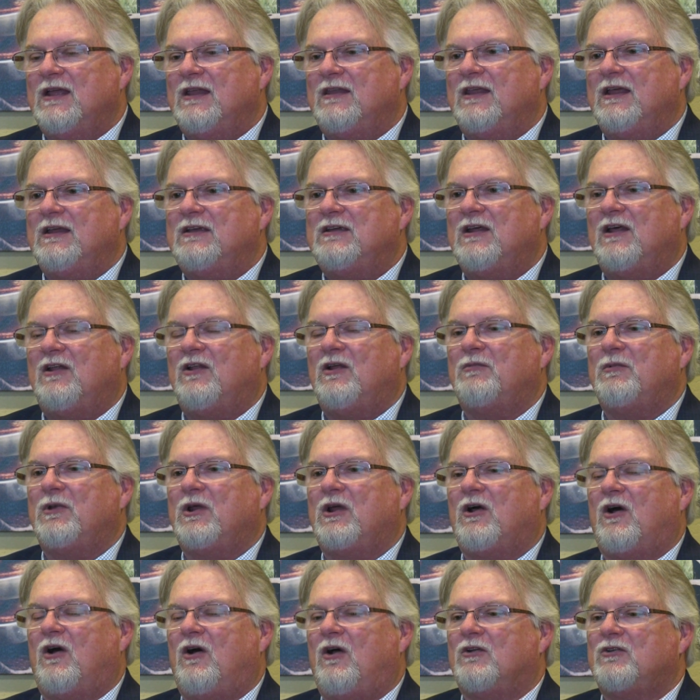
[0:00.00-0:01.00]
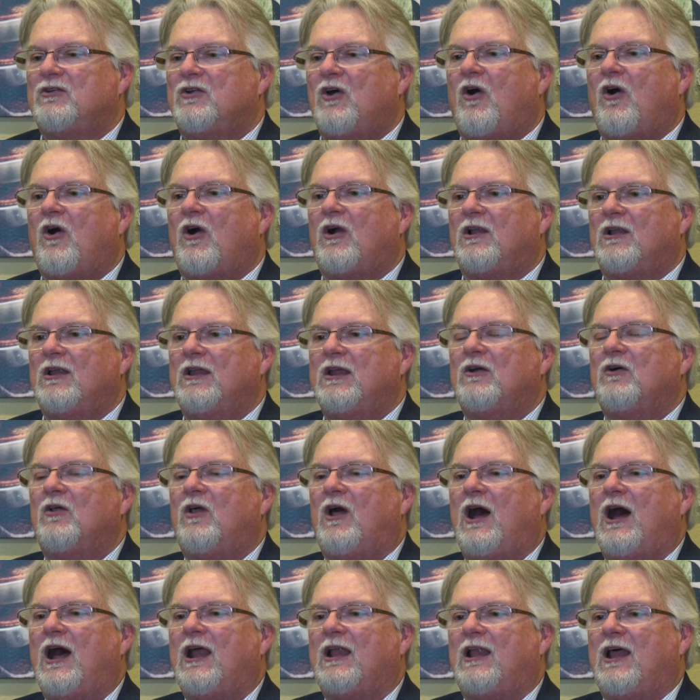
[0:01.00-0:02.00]
They tell them to call TAR
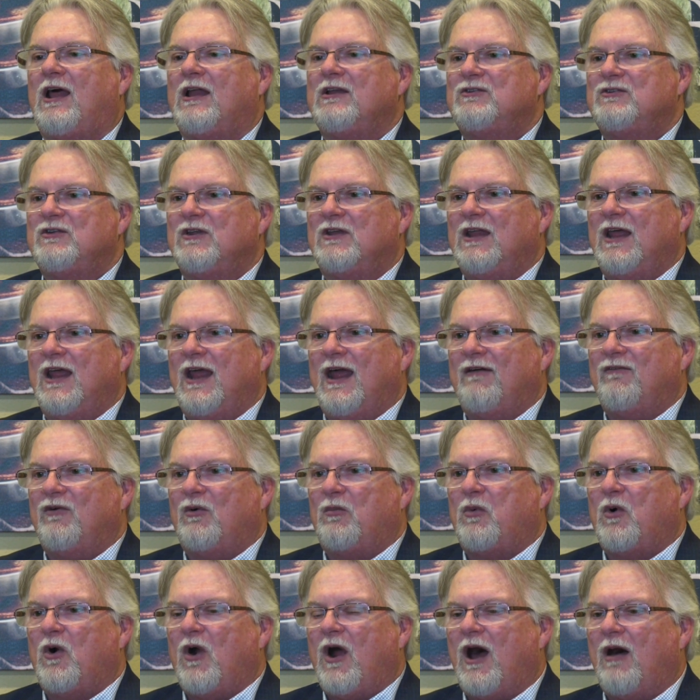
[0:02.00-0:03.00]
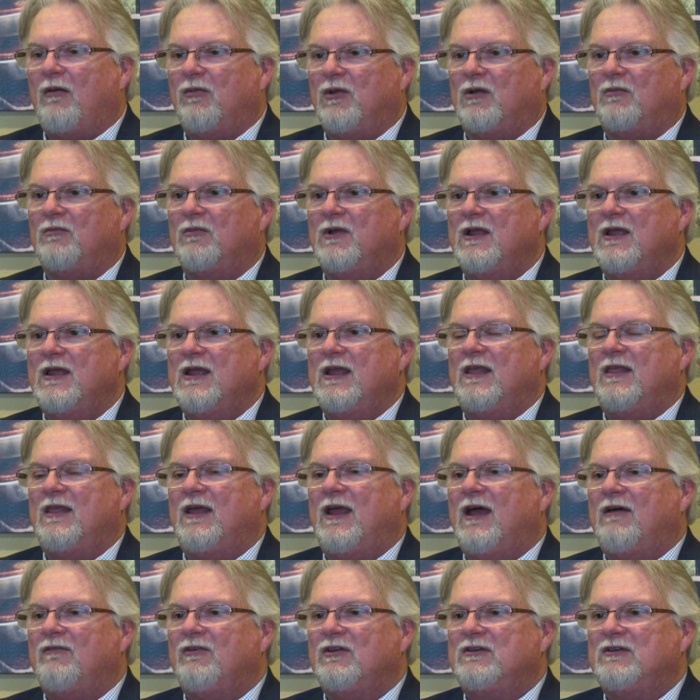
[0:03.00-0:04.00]
Legal Hotline should they have a problem.
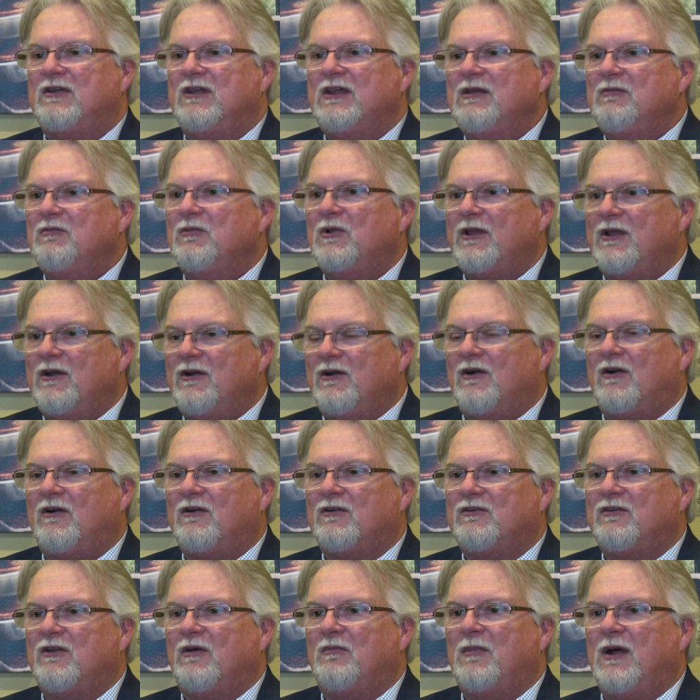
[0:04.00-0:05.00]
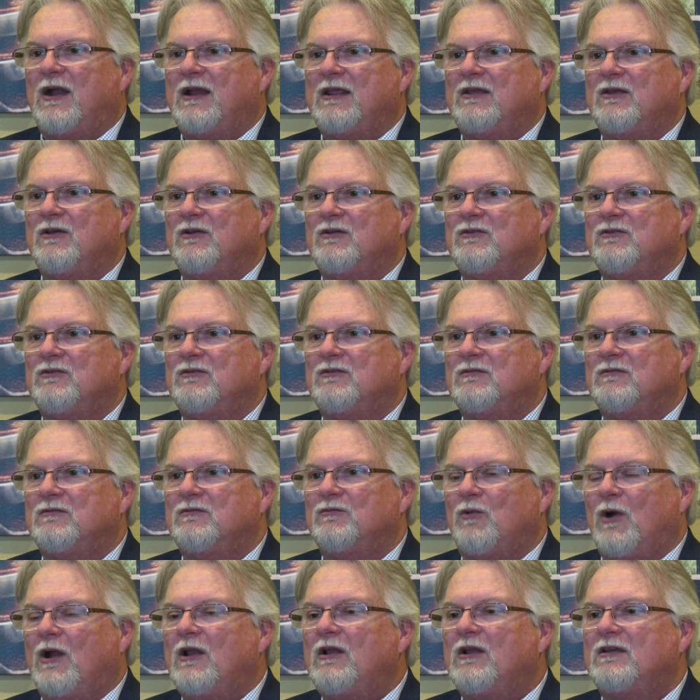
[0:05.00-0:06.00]
They have a team leader or somebody whose
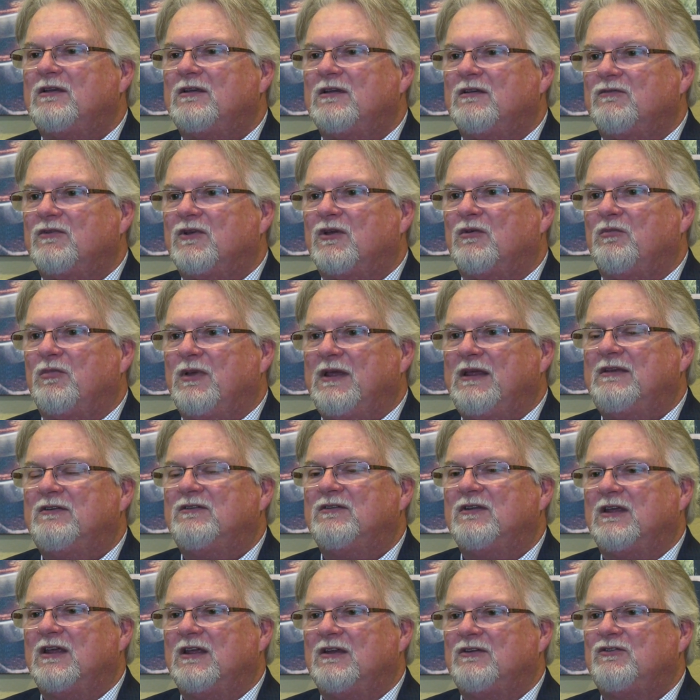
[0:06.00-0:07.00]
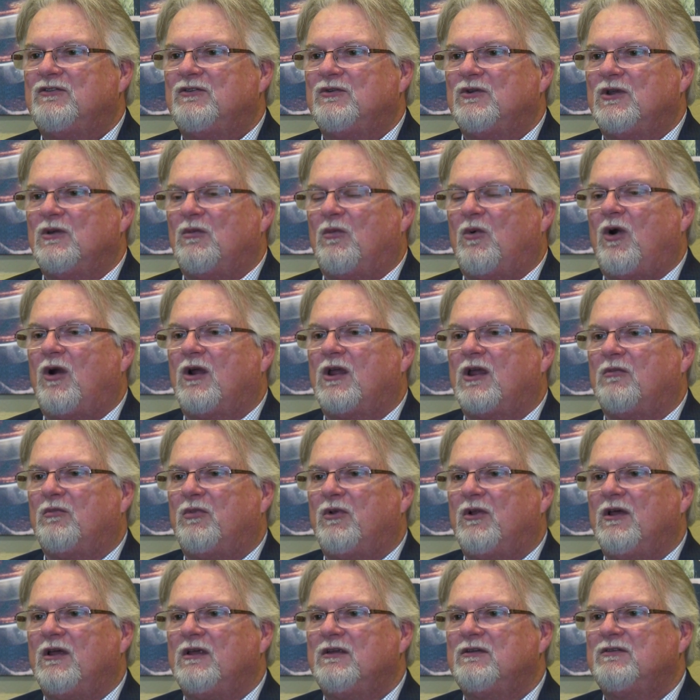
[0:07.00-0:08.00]
relative competes against you in the
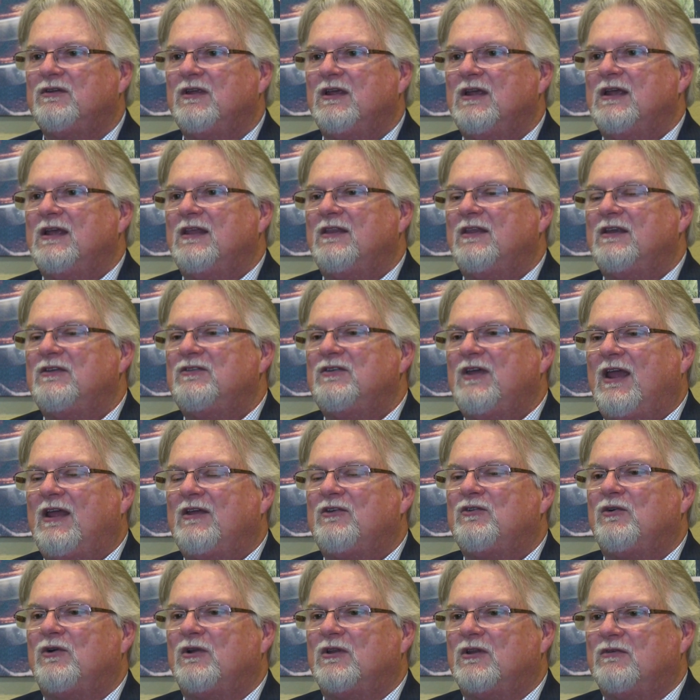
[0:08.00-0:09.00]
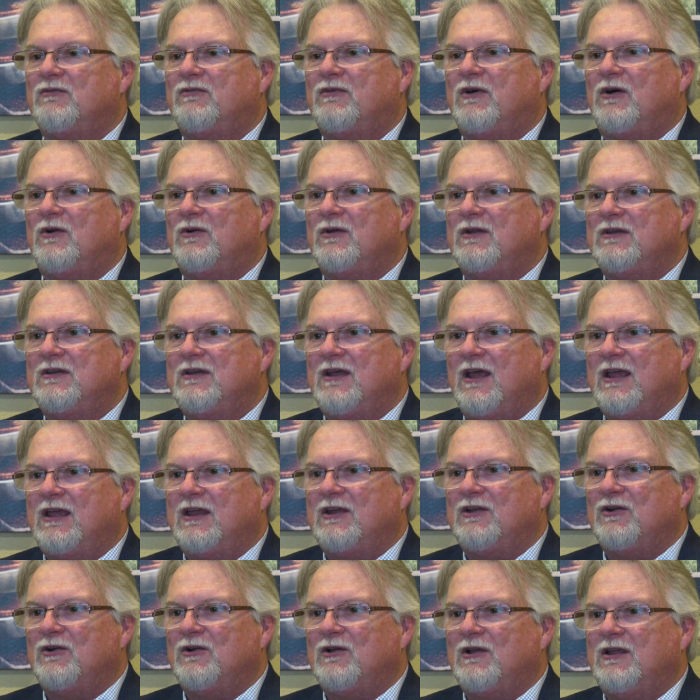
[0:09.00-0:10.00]
marketplace that's answering the phone and
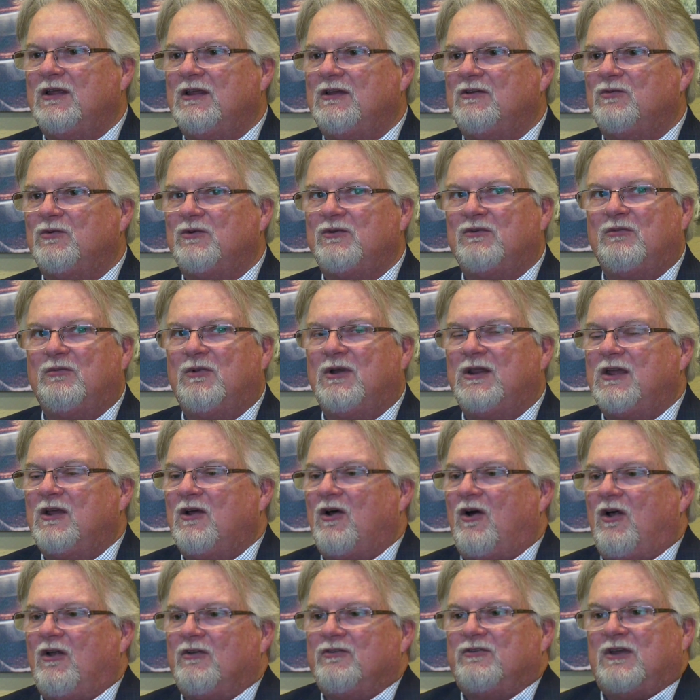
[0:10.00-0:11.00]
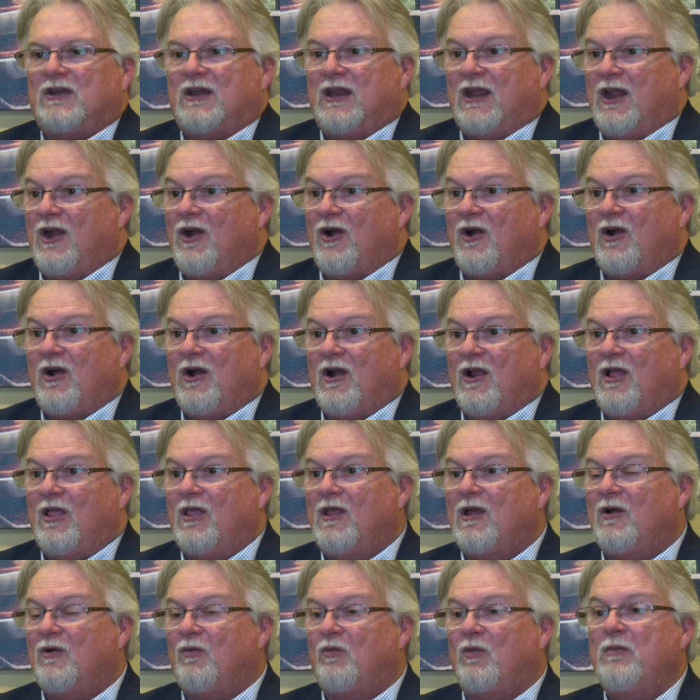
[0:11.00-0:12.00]
taking your leads. When somebody calls in here,
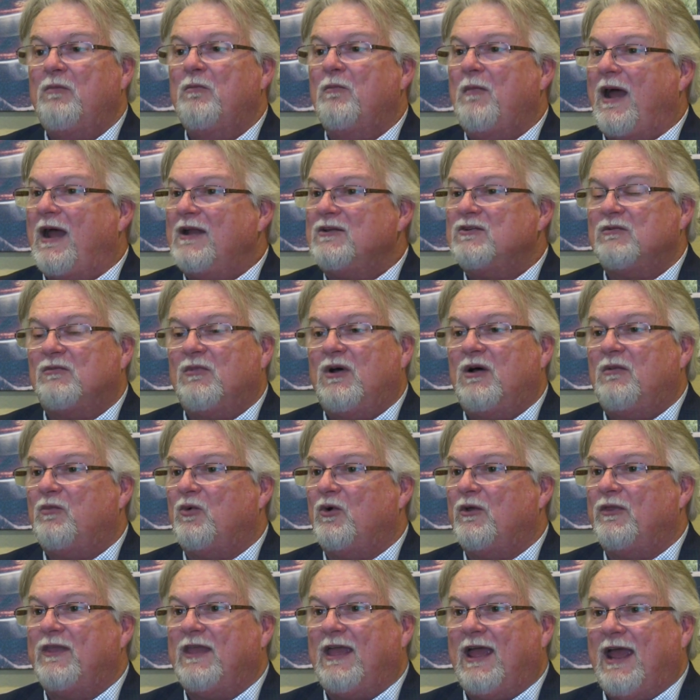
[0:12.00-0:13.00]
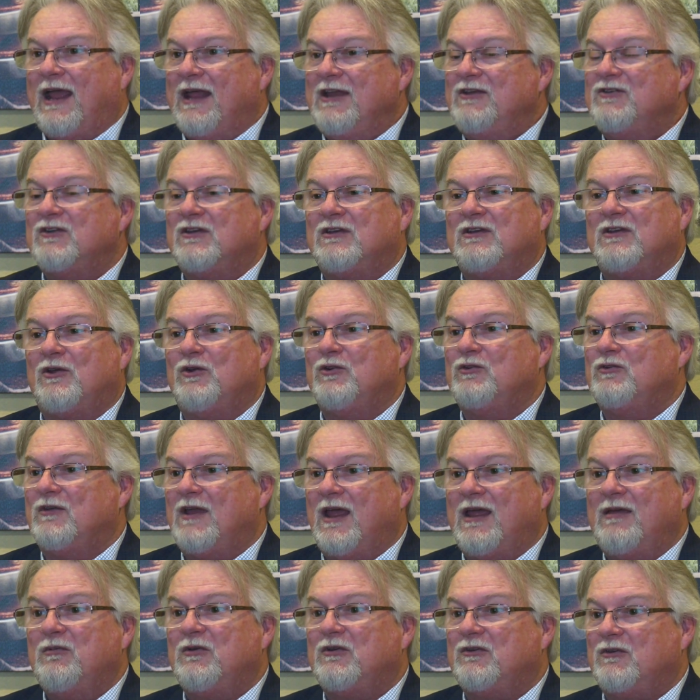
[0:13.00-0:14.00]
we match them up with the agent whose
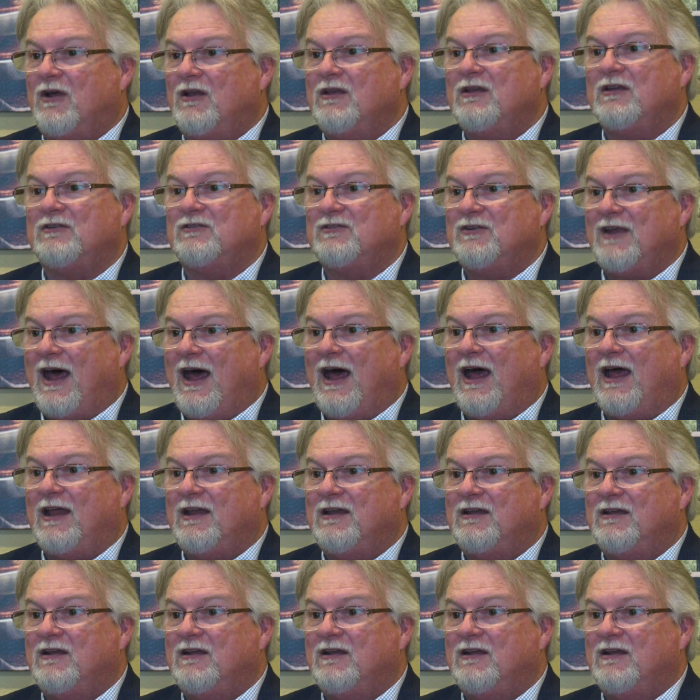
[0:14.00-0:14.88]
name is on the sign.